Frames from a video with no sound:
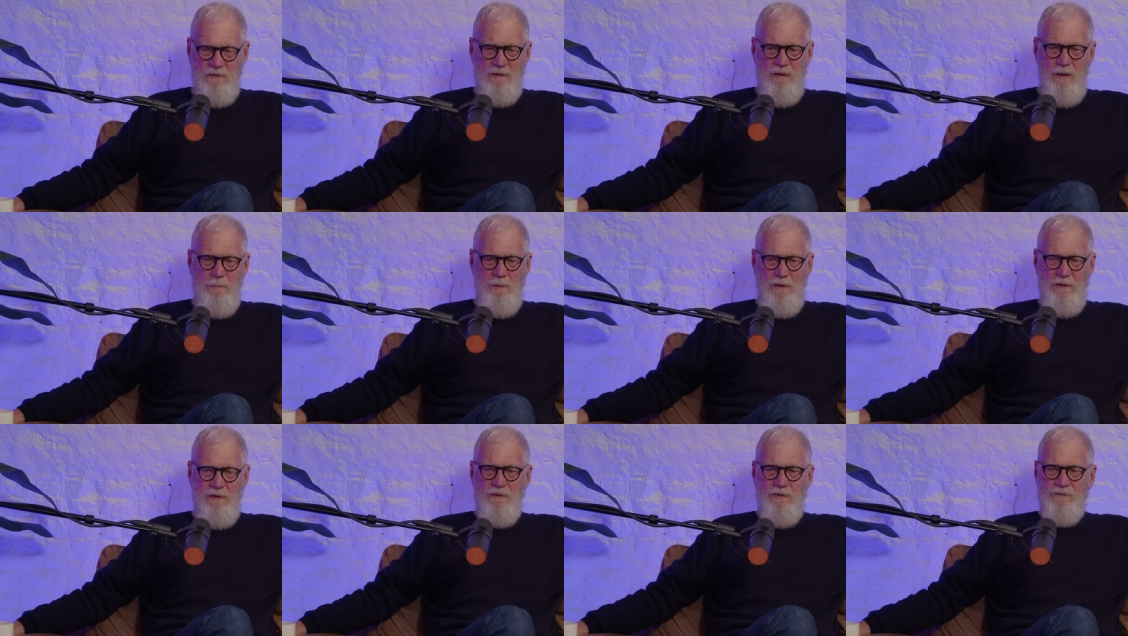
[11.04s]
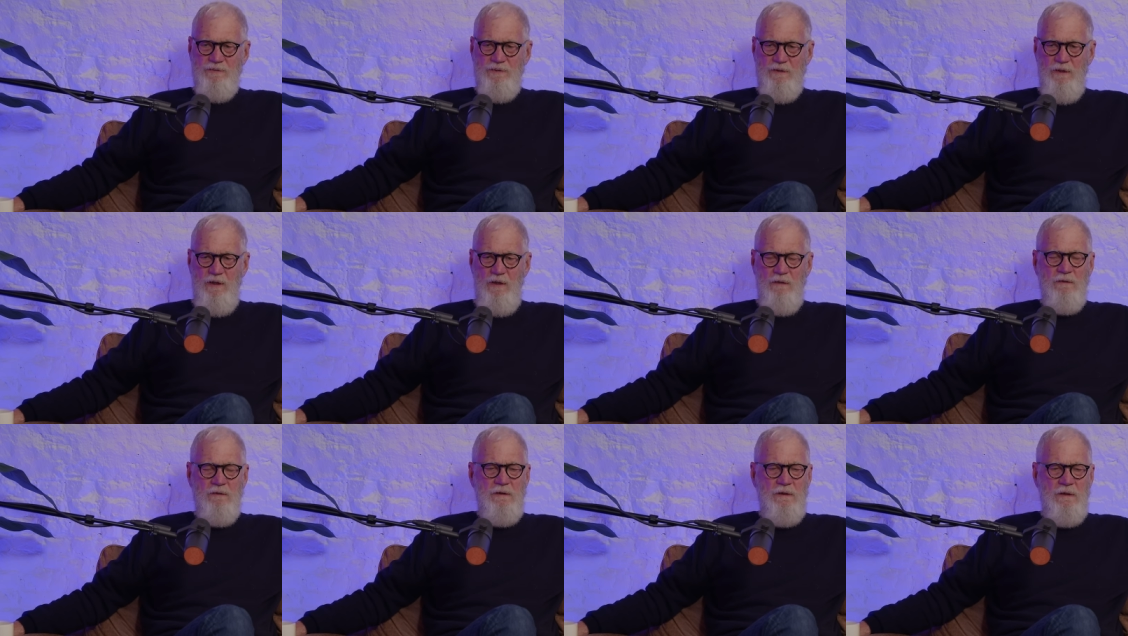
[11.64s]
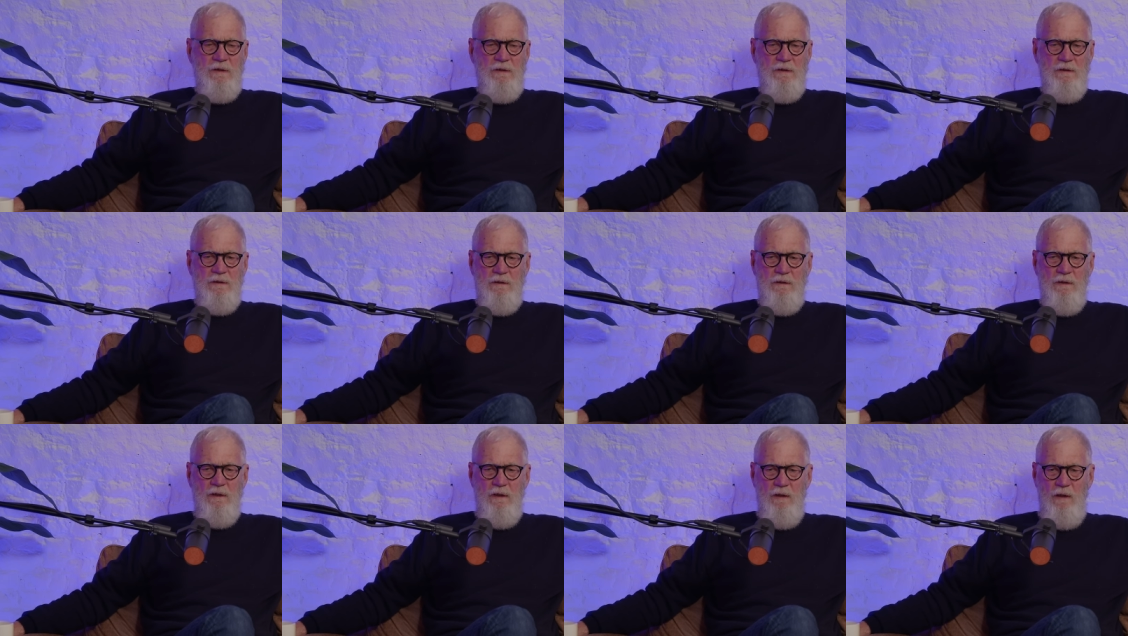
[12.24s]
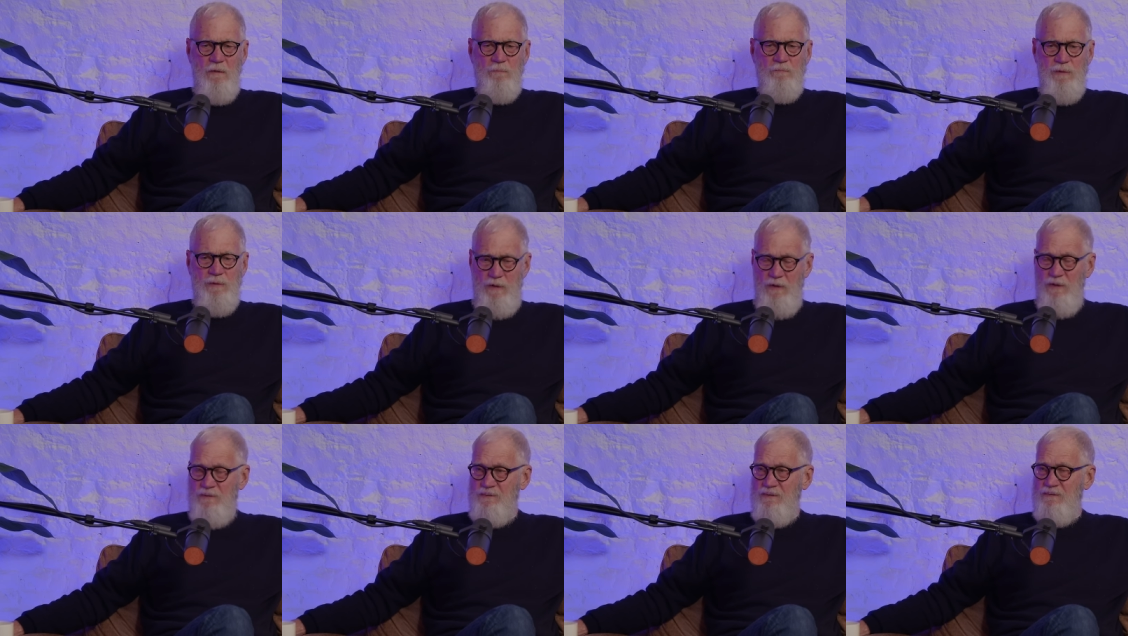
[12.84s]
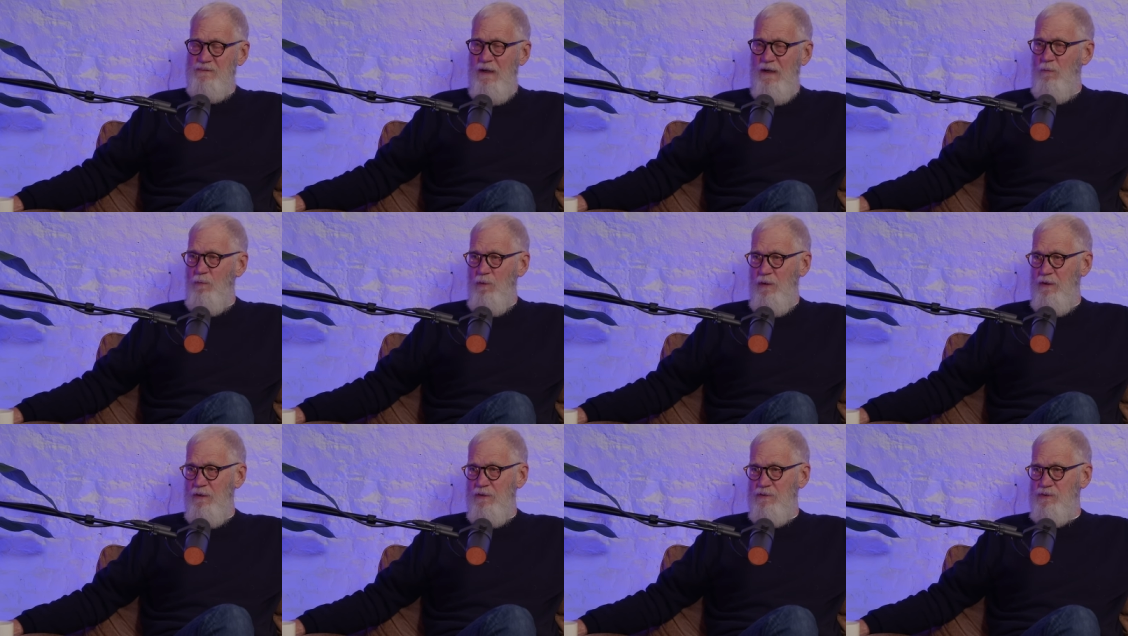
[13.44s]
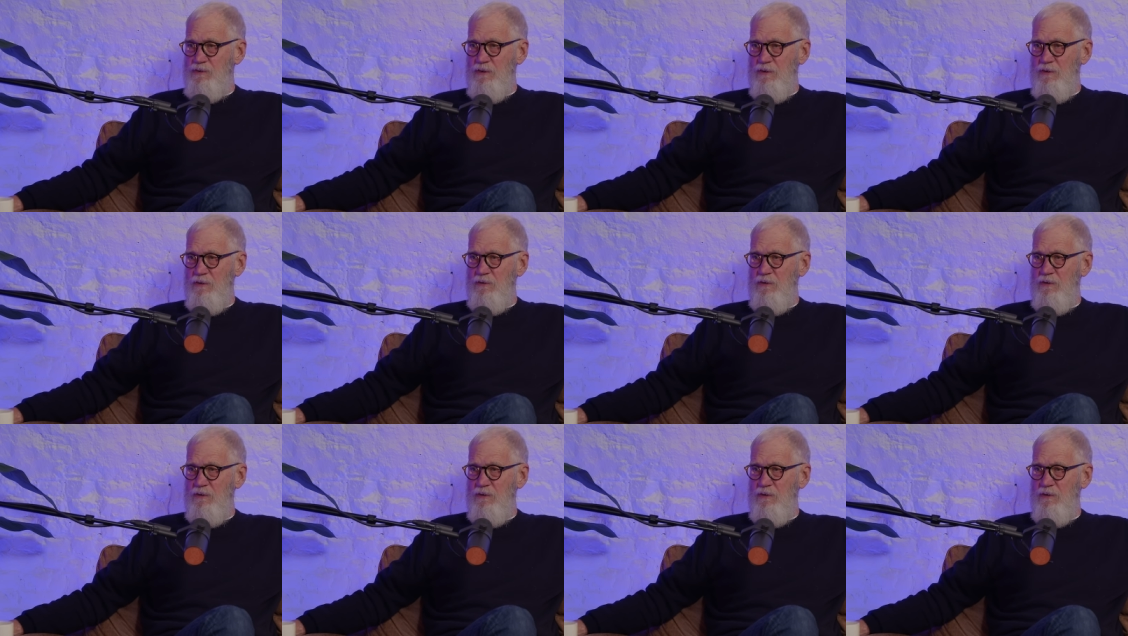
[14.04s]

a couple of years ago uh, because he's not wearing a shirt.